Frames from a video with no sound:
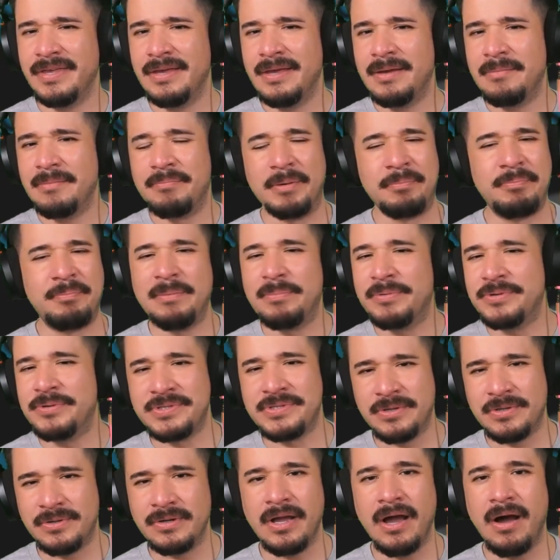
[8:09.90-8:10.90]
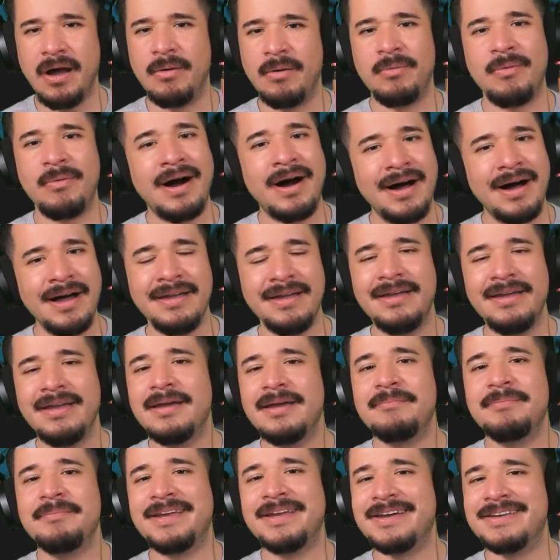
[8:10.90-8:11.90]
but people still go. Why?
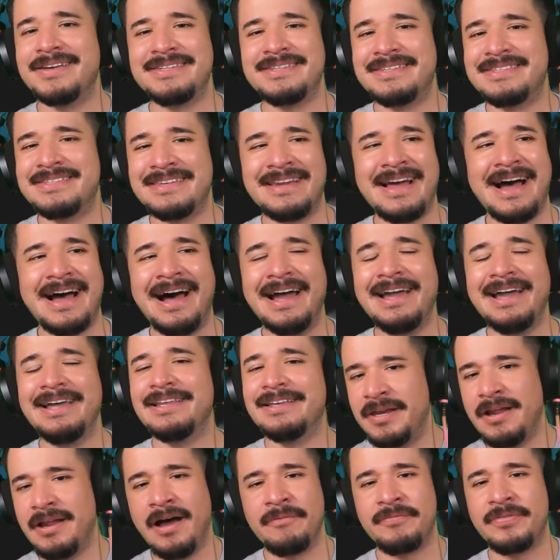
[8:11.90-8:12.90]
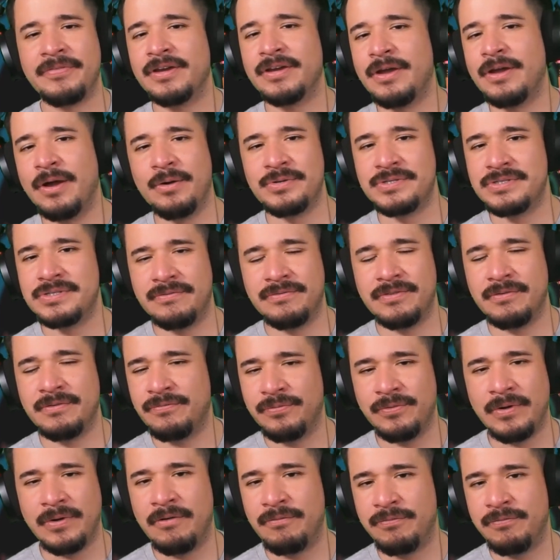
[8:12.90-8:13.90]
Because it's an island off the coast of, the,
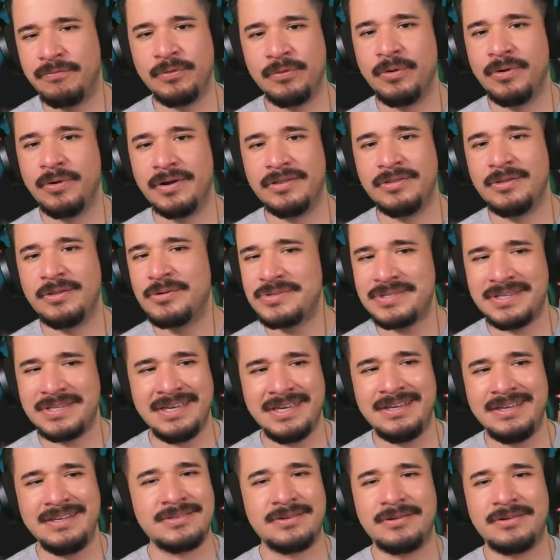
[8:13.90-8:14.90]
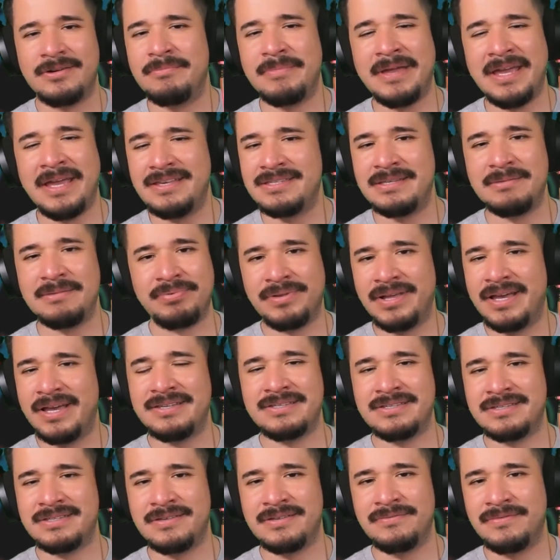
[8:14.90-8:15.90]
of Florida. Those keys are amazing
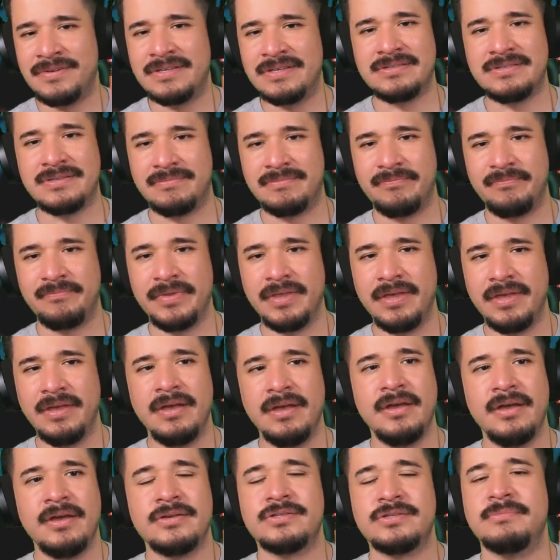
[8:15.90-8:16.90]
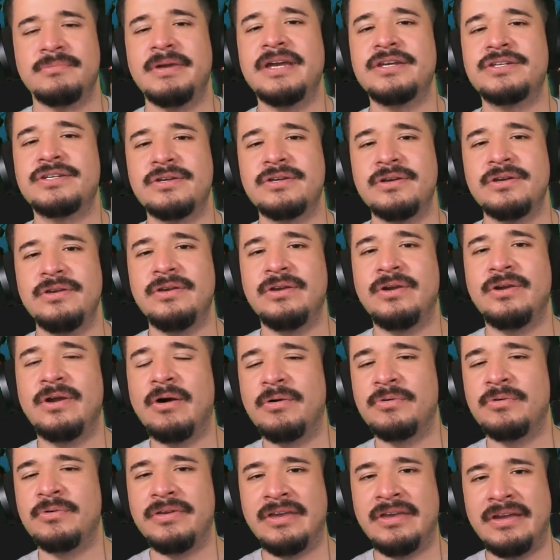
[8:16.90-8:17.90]
places to visit. So make sure you
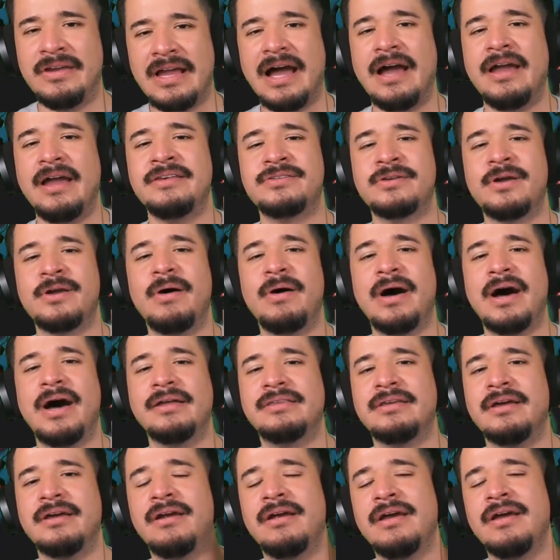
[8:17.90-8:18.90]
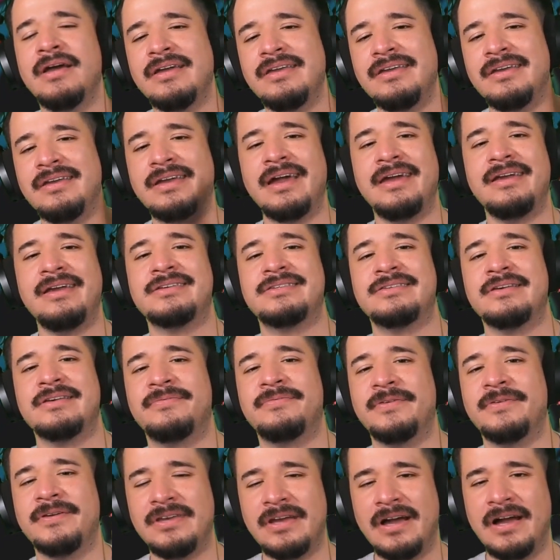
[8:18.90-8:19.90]
go, you guys go out there, you get yourself
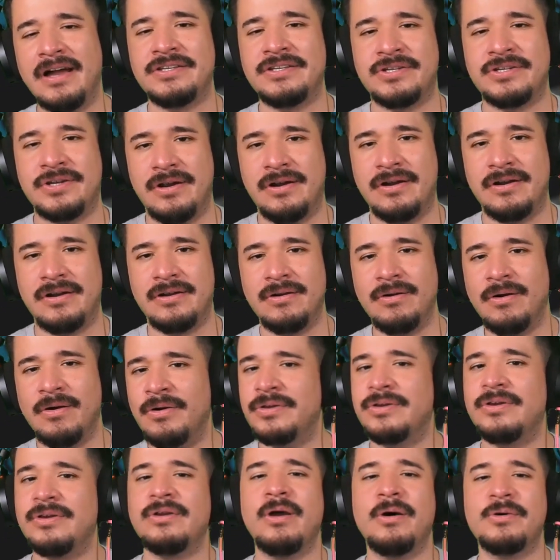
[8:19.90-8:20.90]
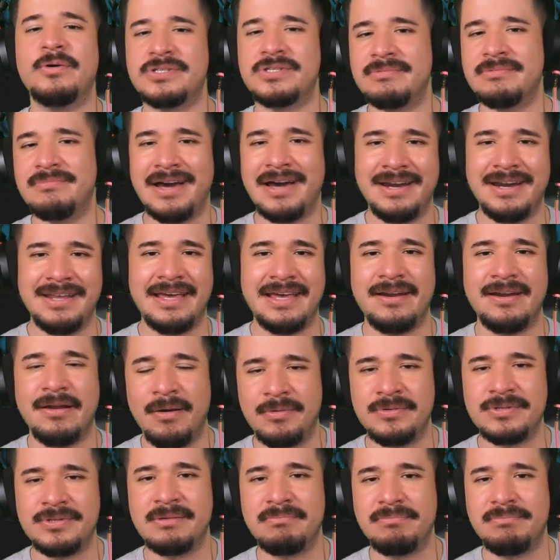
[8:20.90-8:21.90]
a yacht charter, or you know somebody that
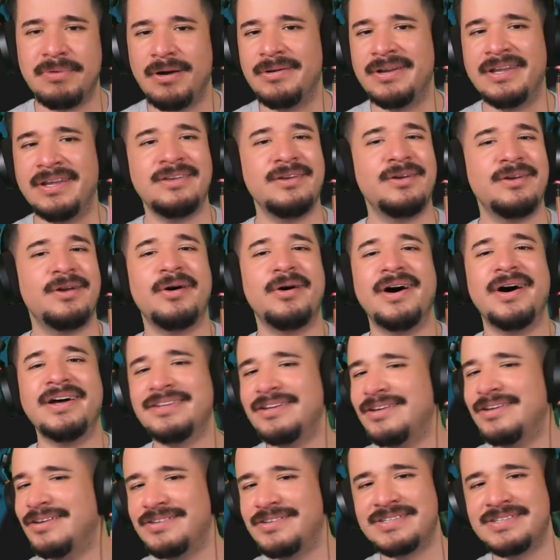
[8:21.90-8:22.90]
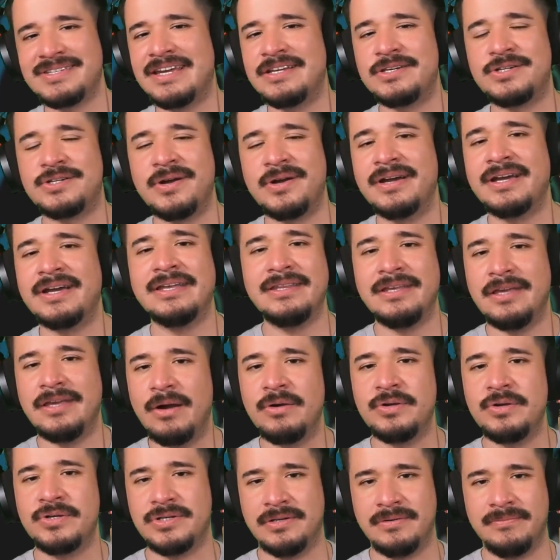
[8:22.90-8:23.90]
owns a boat, and you go out there and you just get drunk in the
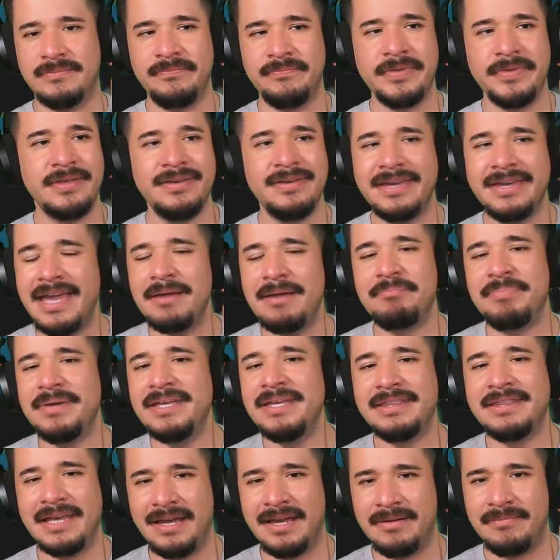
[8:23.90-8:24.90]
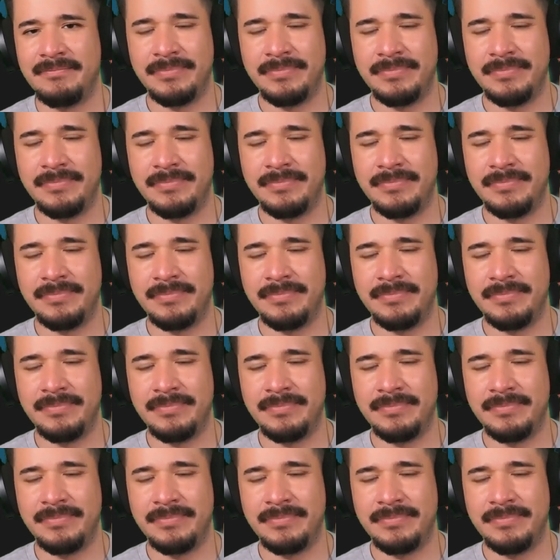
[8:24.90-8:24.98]
ocean. You can't beat that.